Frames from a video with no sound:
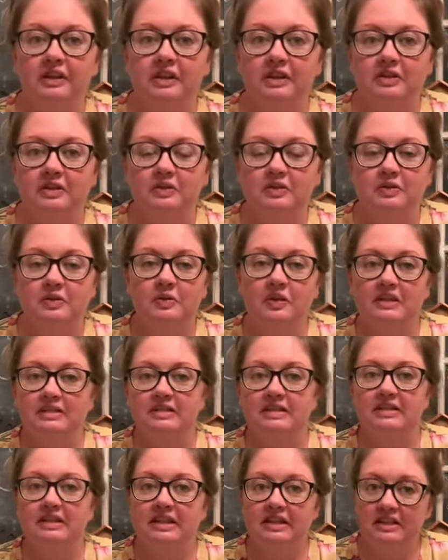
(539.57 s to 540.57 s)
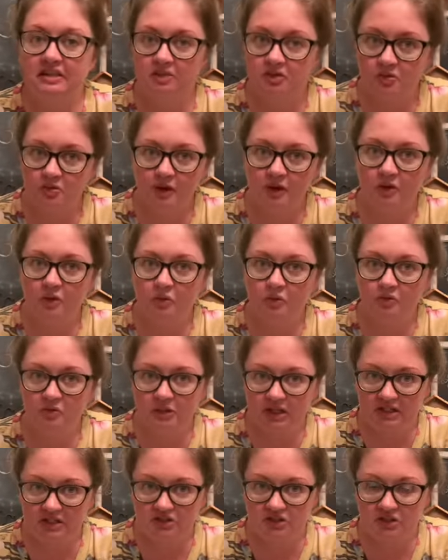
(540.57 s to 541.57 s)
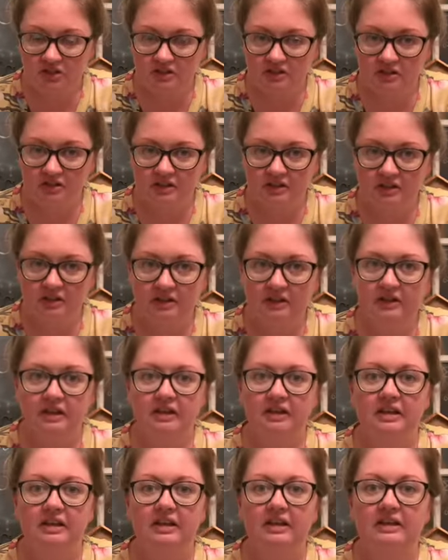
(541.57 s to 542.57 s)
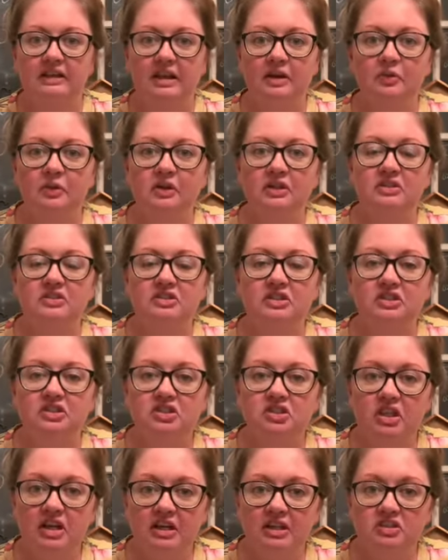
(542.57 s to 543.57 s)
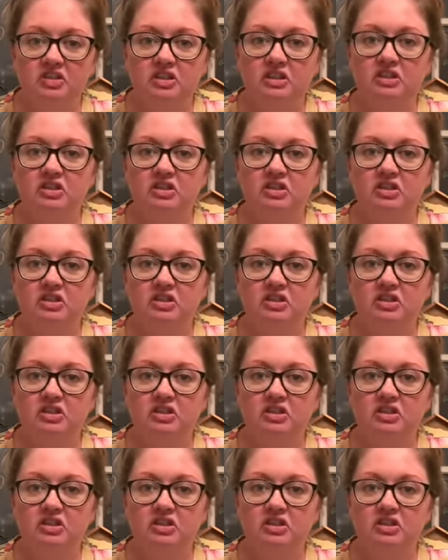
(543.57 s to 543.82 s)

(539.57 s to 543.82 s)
So that's an indirect quotation, and they want us to change it